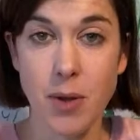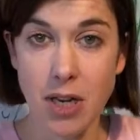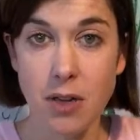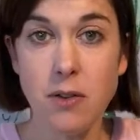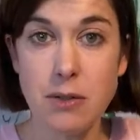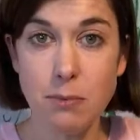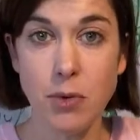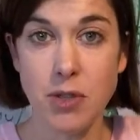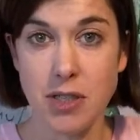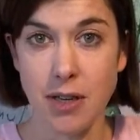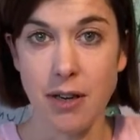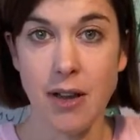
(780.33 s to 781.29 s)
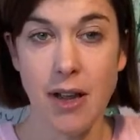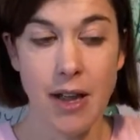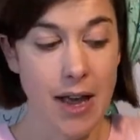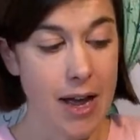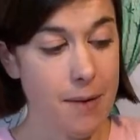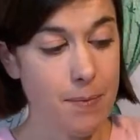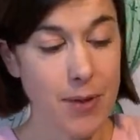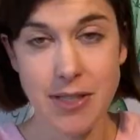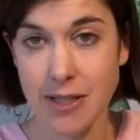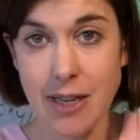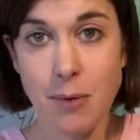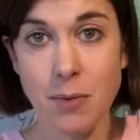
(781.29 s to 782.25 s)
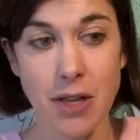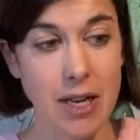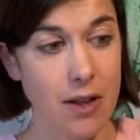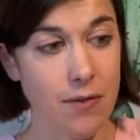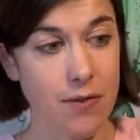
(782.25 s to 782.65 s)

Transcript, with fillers: lose moisture. Um, it's the same with the leaf.